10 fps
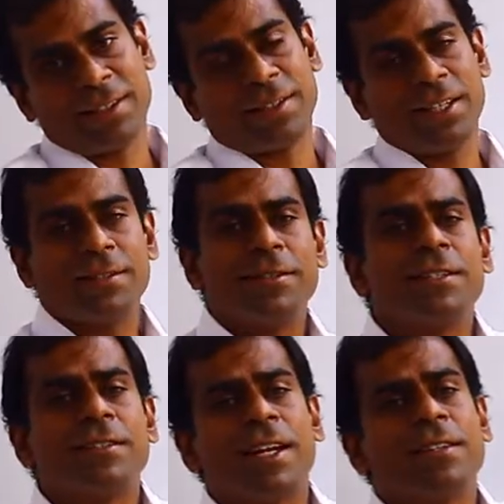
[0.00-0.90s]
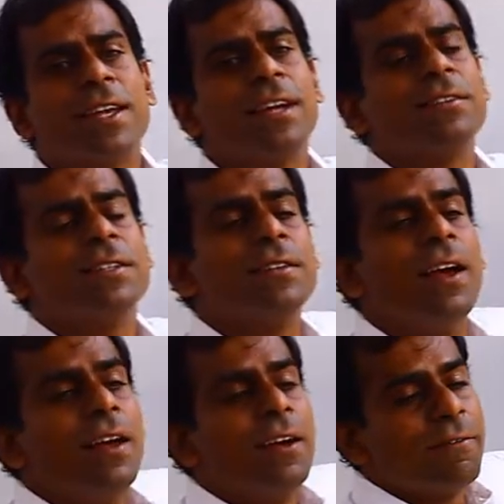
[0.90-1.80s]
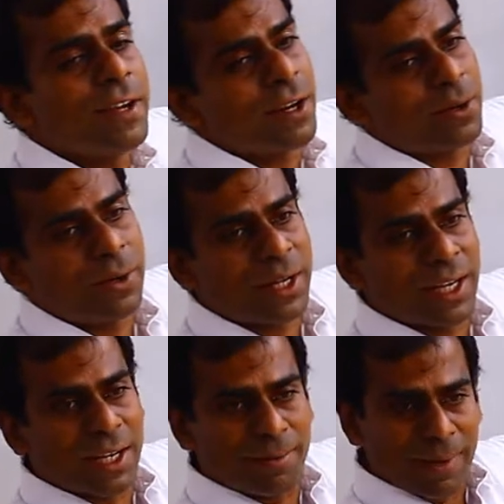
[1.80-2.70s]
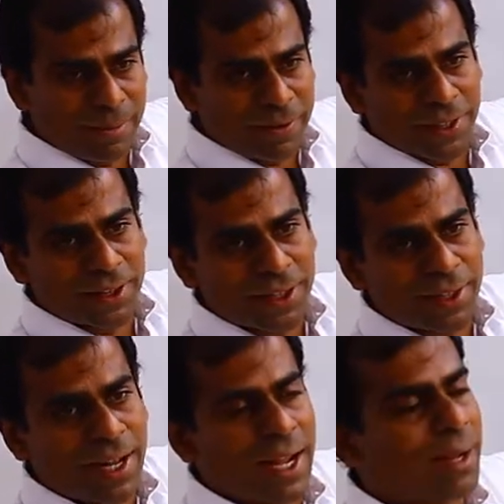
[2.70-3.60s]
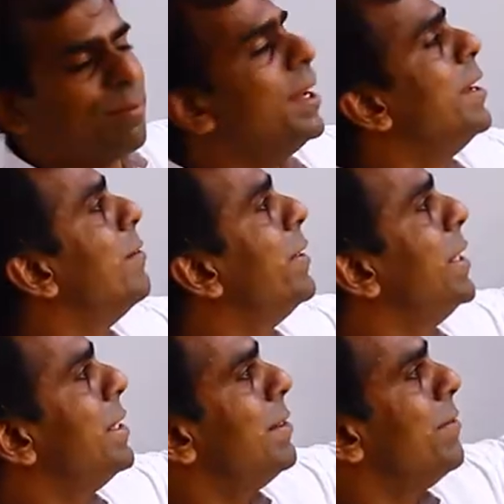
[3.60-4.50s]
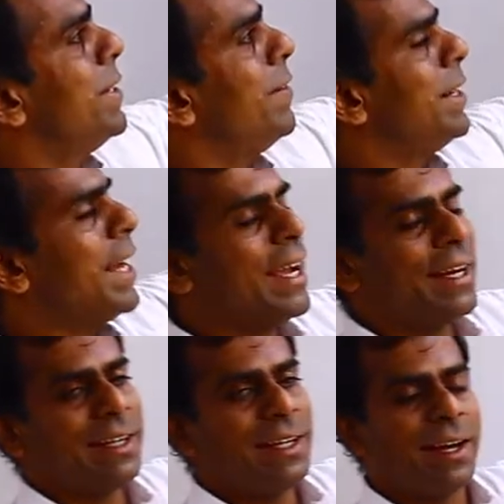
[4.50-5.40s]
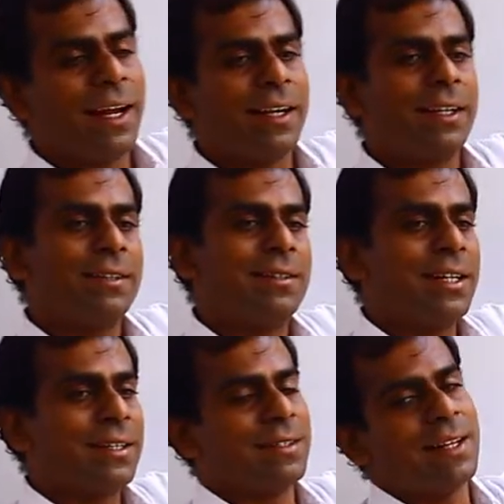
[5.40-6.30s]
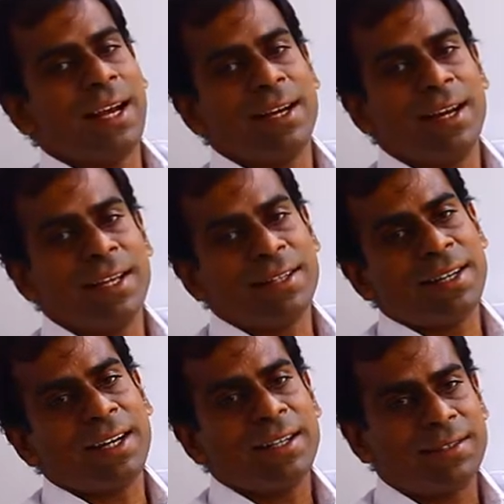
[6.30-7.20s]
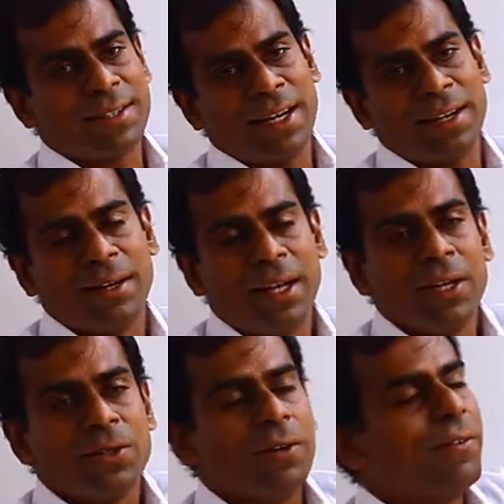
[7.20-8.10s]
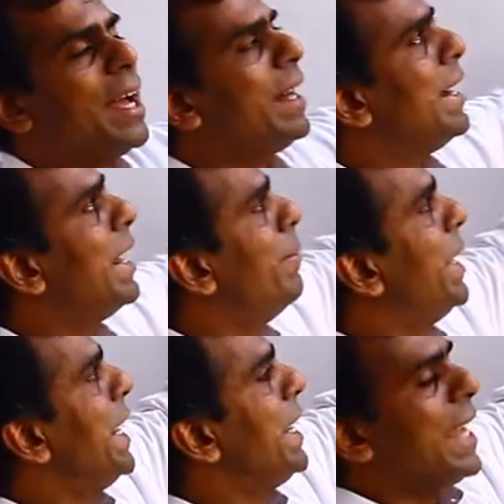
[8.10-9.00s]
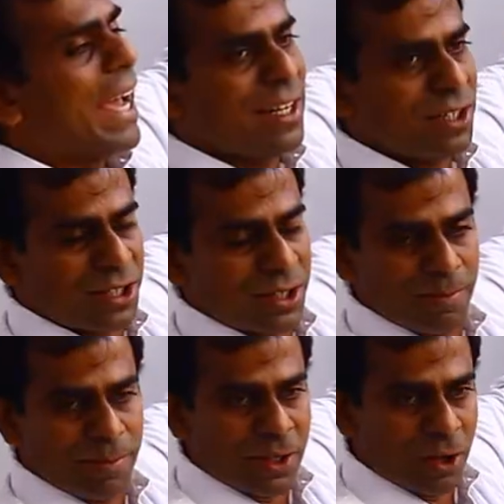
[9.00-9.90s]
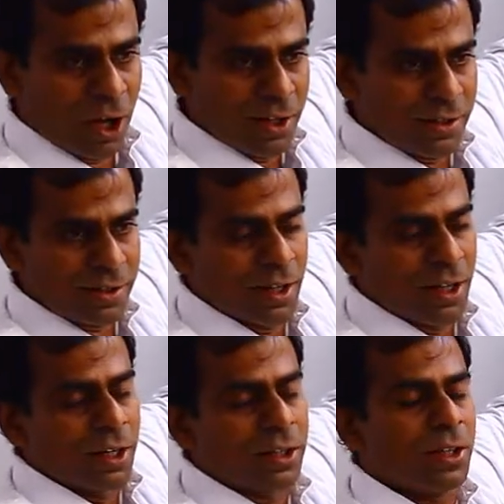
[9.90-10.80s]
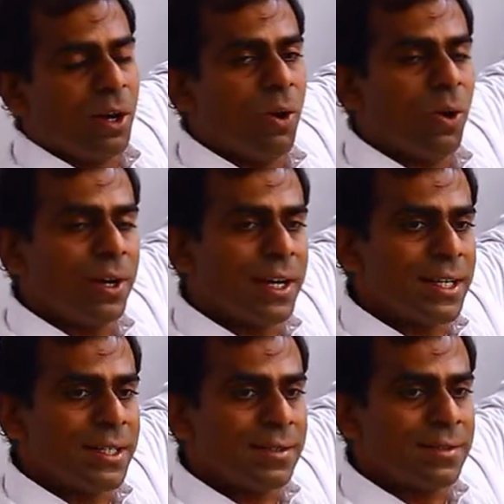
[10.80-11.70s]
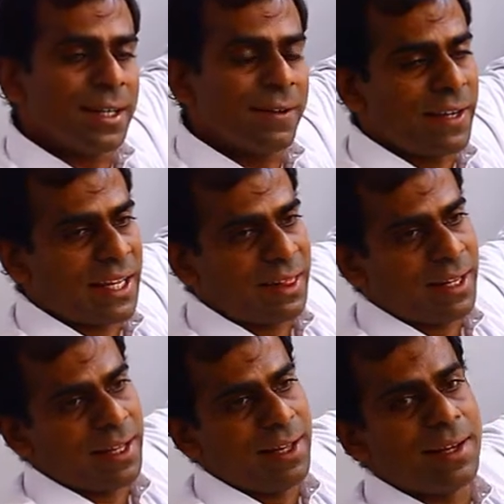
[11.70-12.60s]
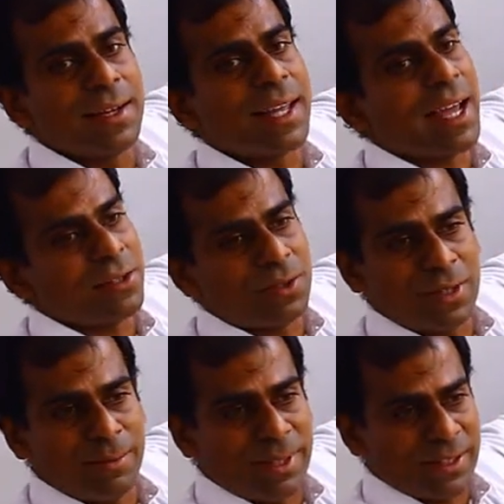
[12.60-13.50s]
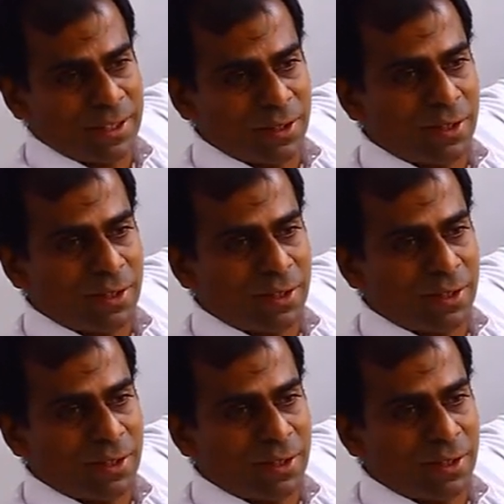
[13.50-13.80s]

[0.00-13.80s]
Since this transaction we are doing it maybe for third time, we will, we will directly write and let us analyze and understand. So, we are debiting cash because the owner is giving the cash to the business.